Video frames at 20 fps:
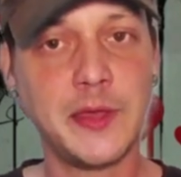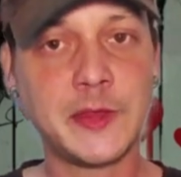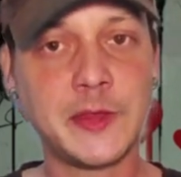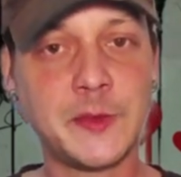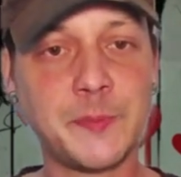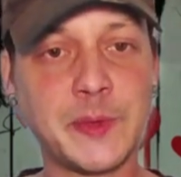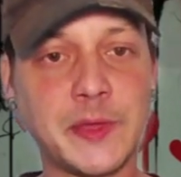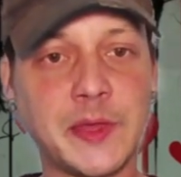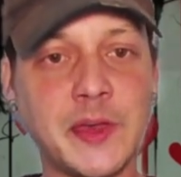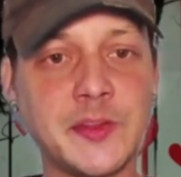
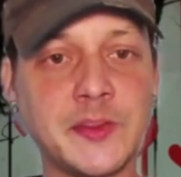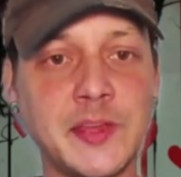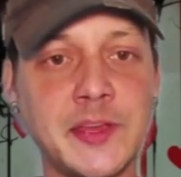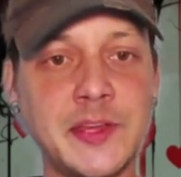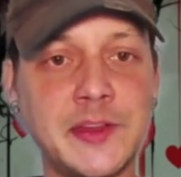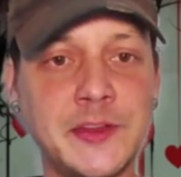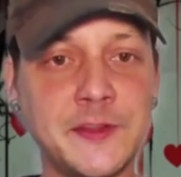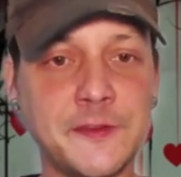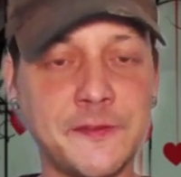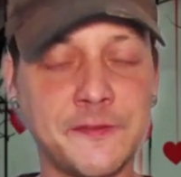is because
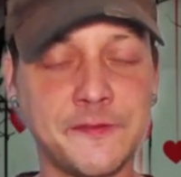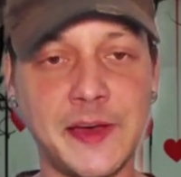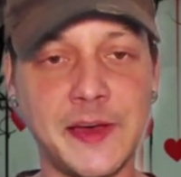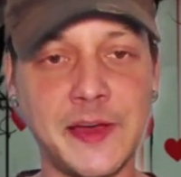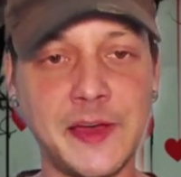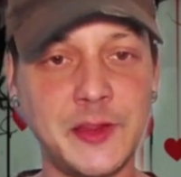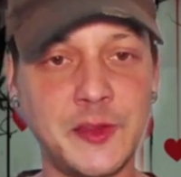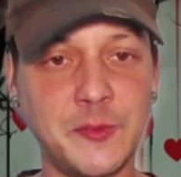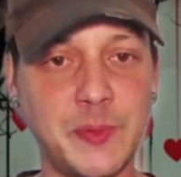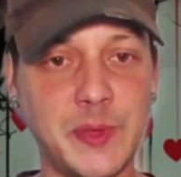it
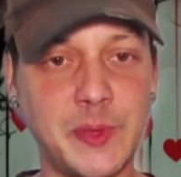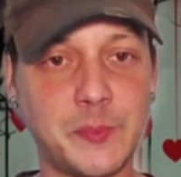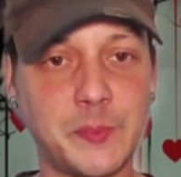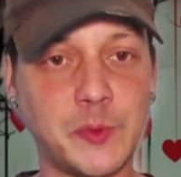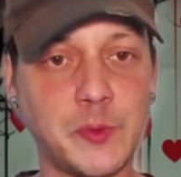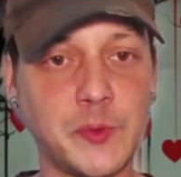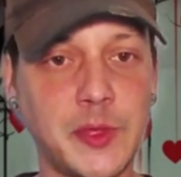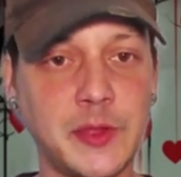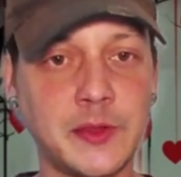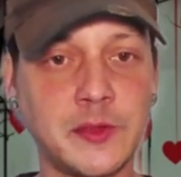divides
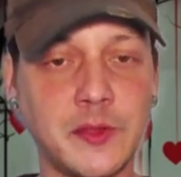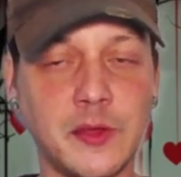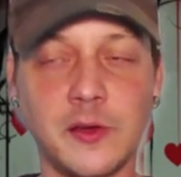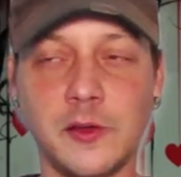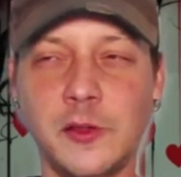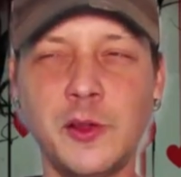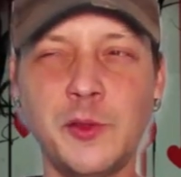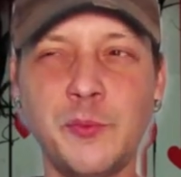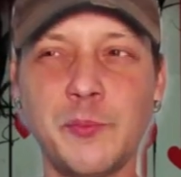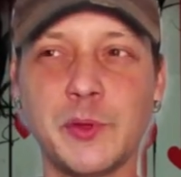people. That's
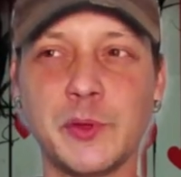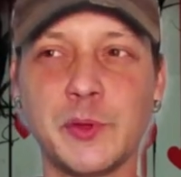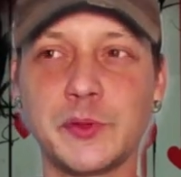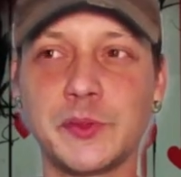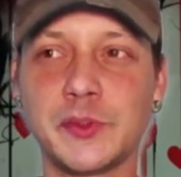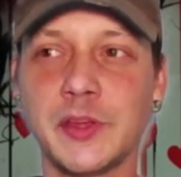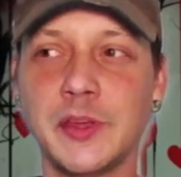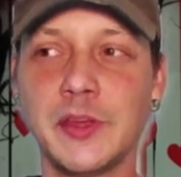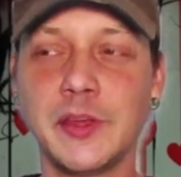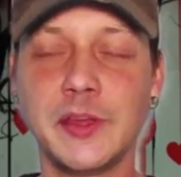
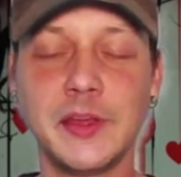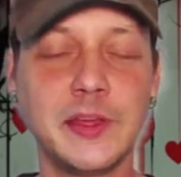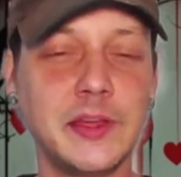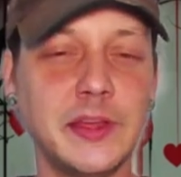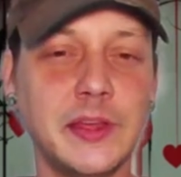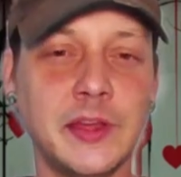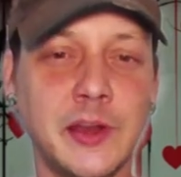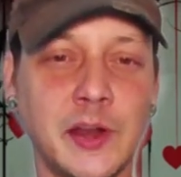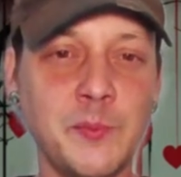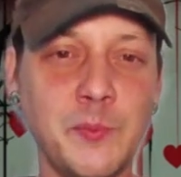almost
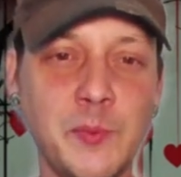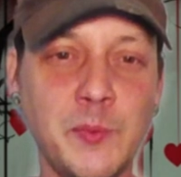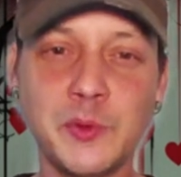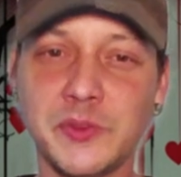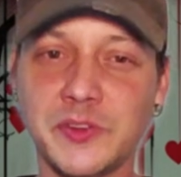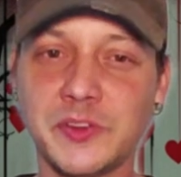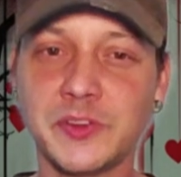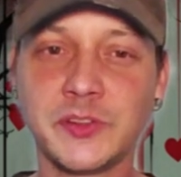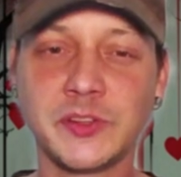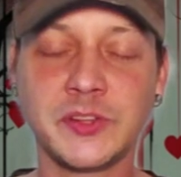it
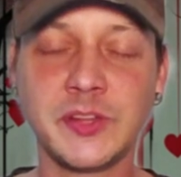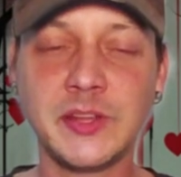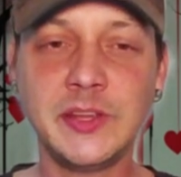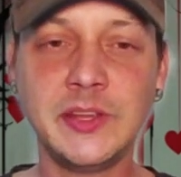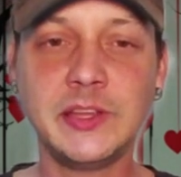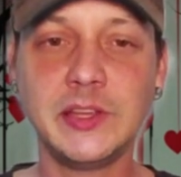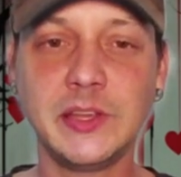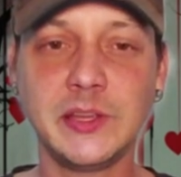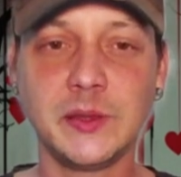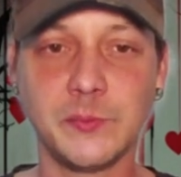almost
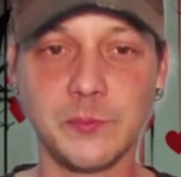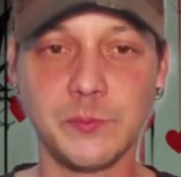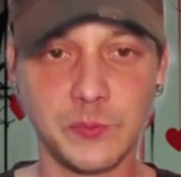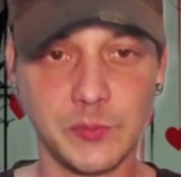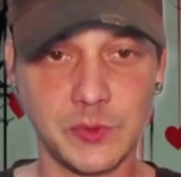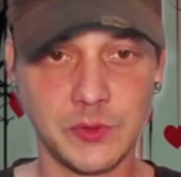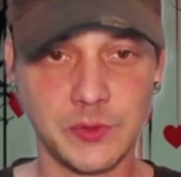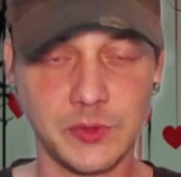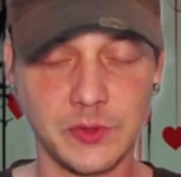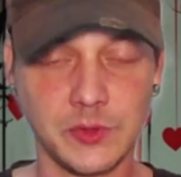
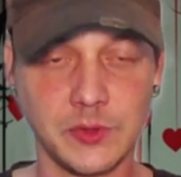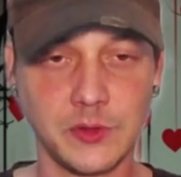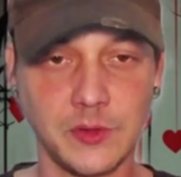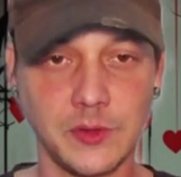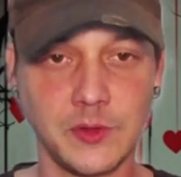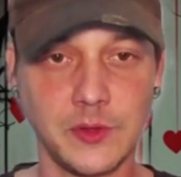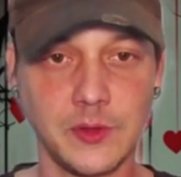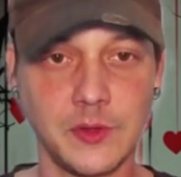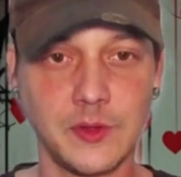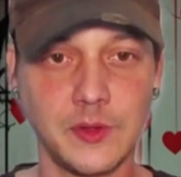seems
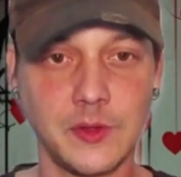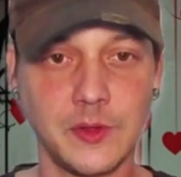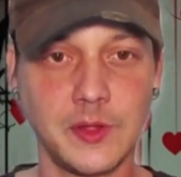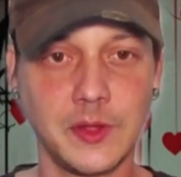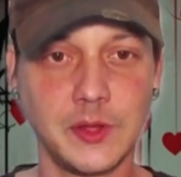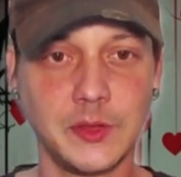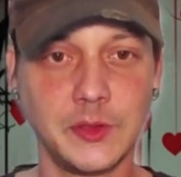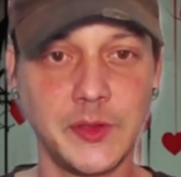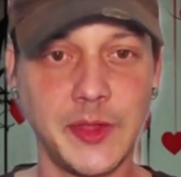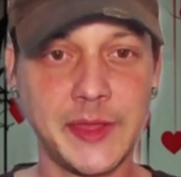
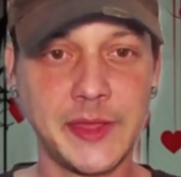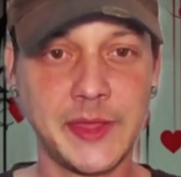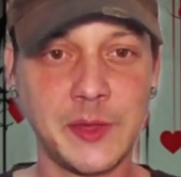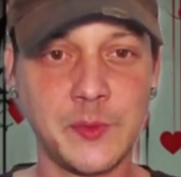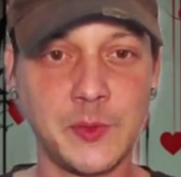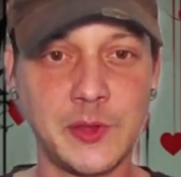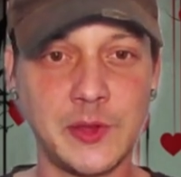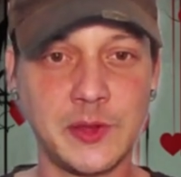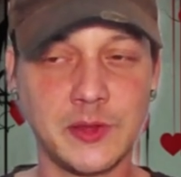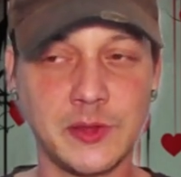like it
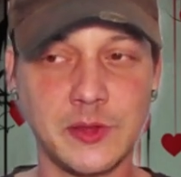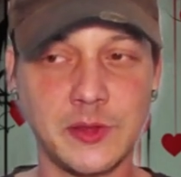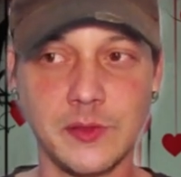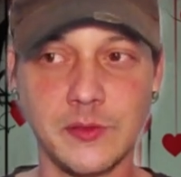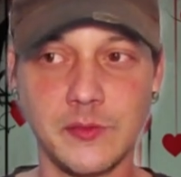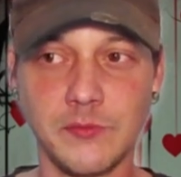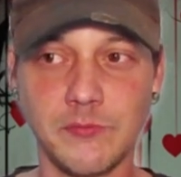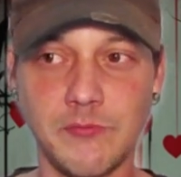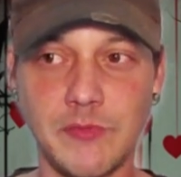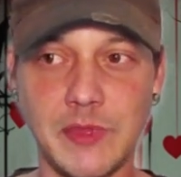was
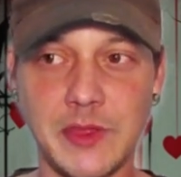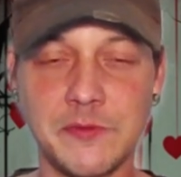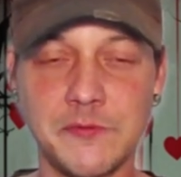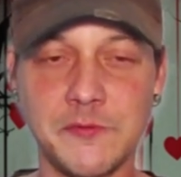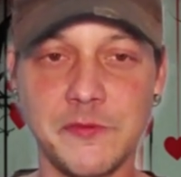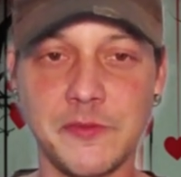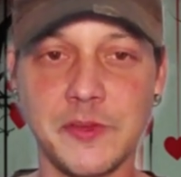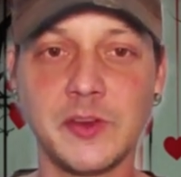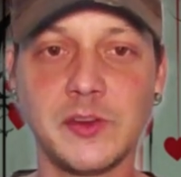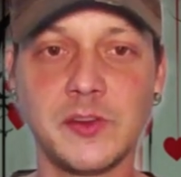
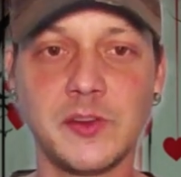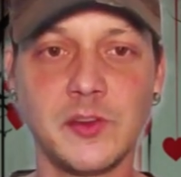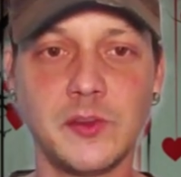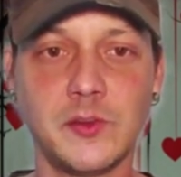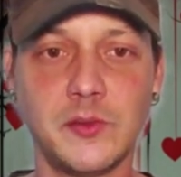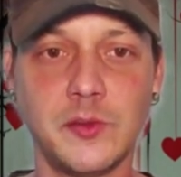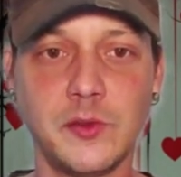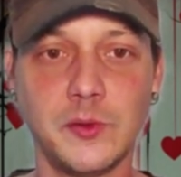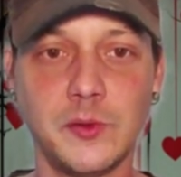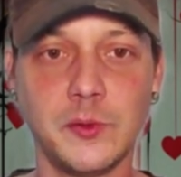
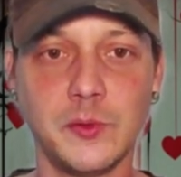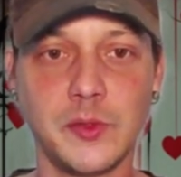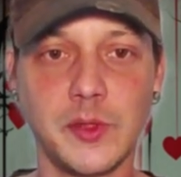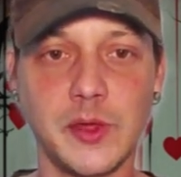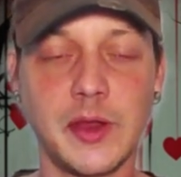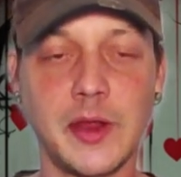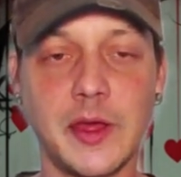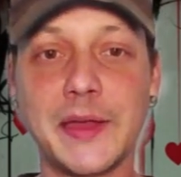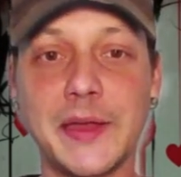invented to do that.